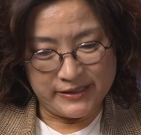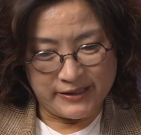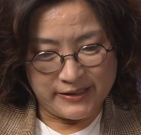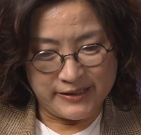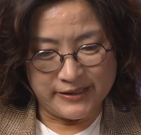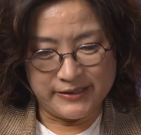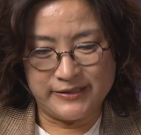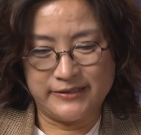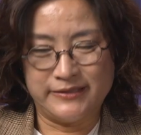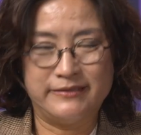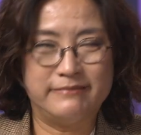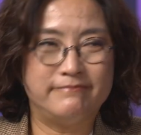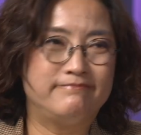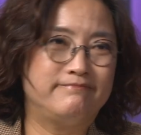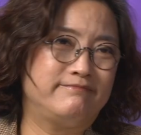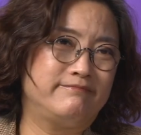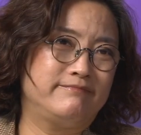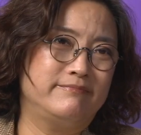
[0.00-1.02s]
on
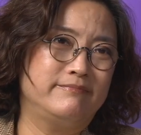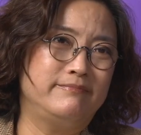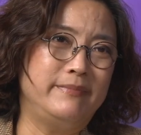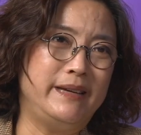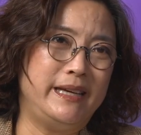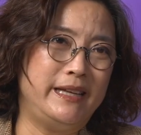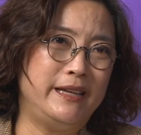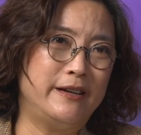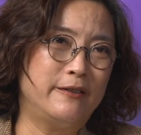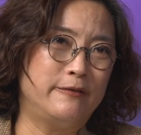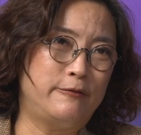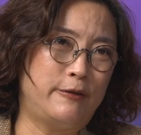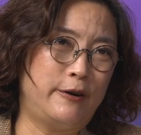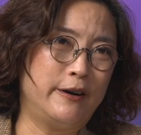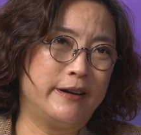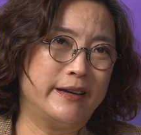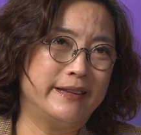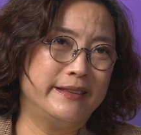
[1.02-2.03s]
meaning of
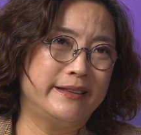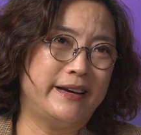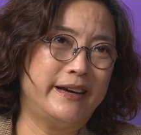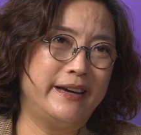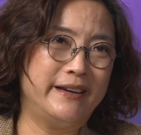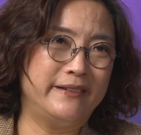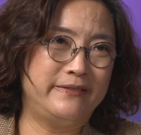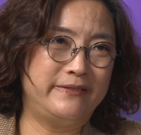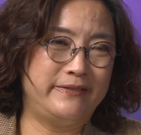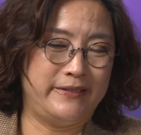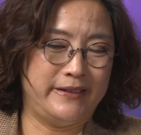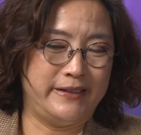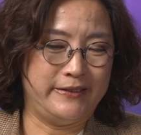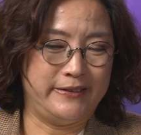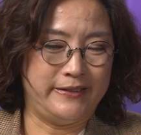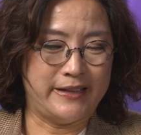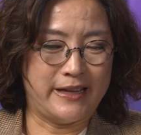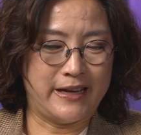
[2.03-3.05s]
work in life
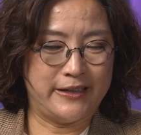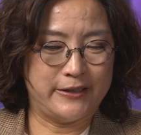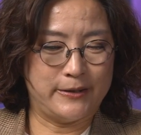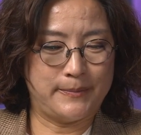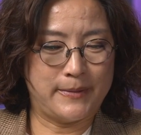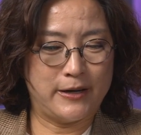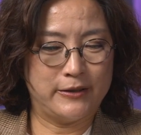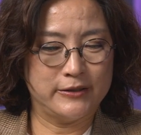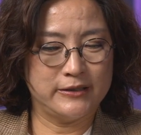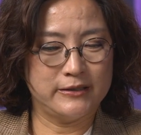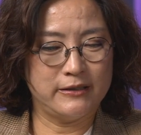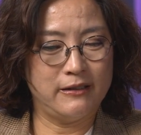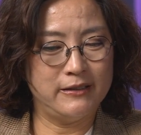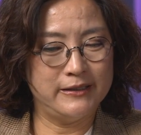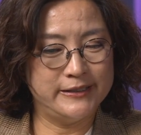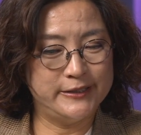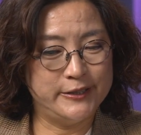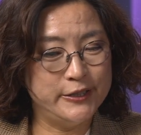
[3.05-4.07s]
and a lot about
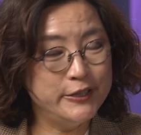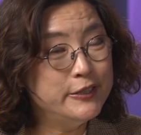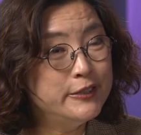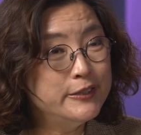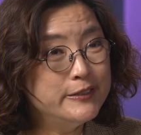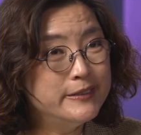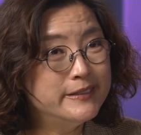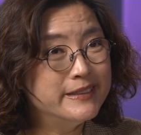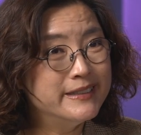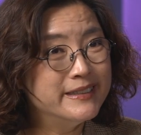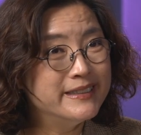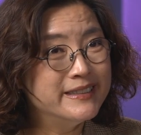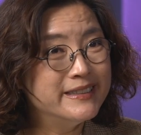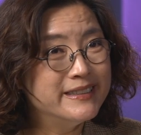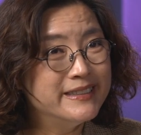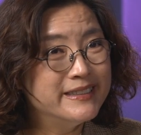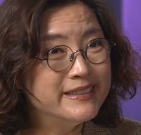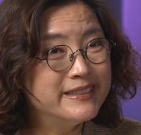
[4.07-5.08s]
solitude,
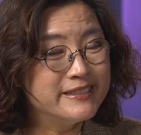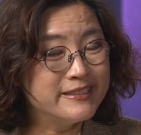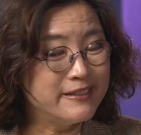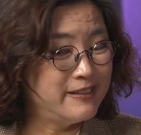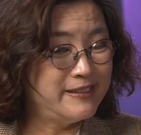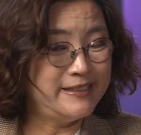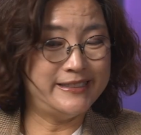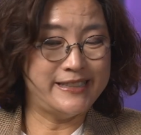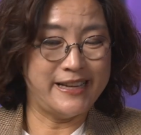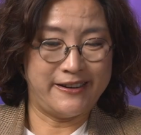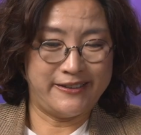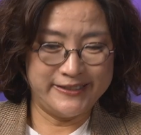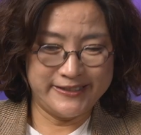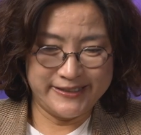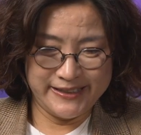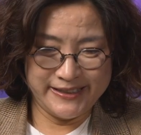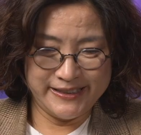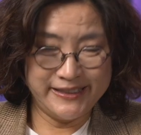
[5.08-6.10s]

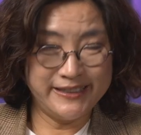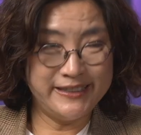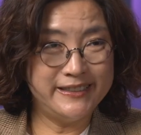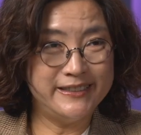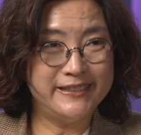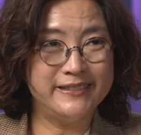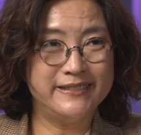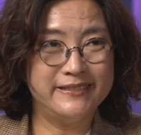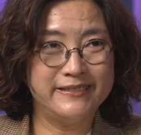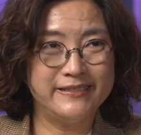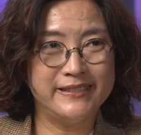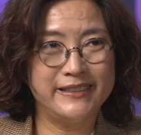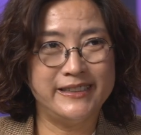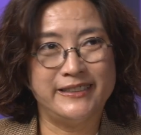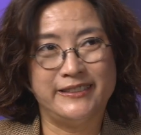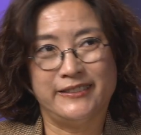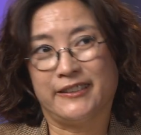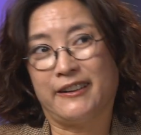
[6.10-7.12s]
solidarity
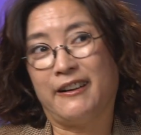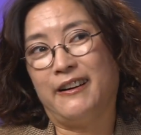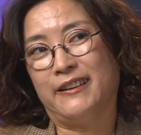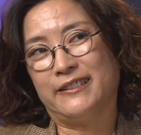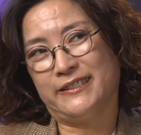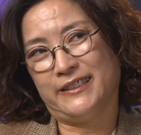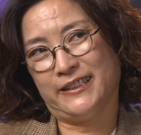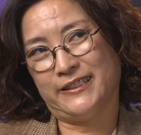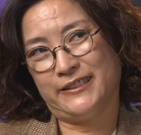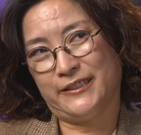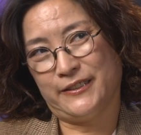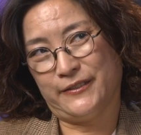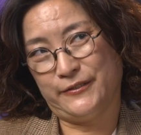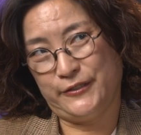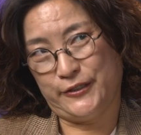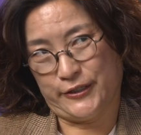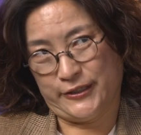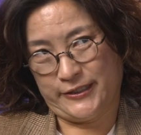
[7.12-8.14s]
in the context
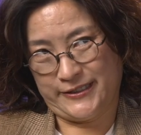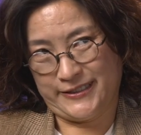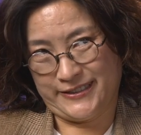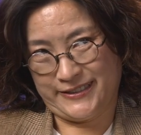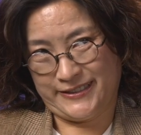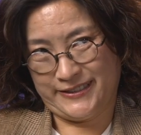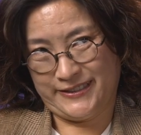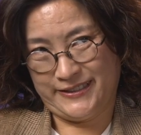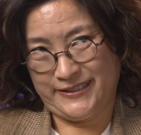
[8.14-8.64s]
of justice.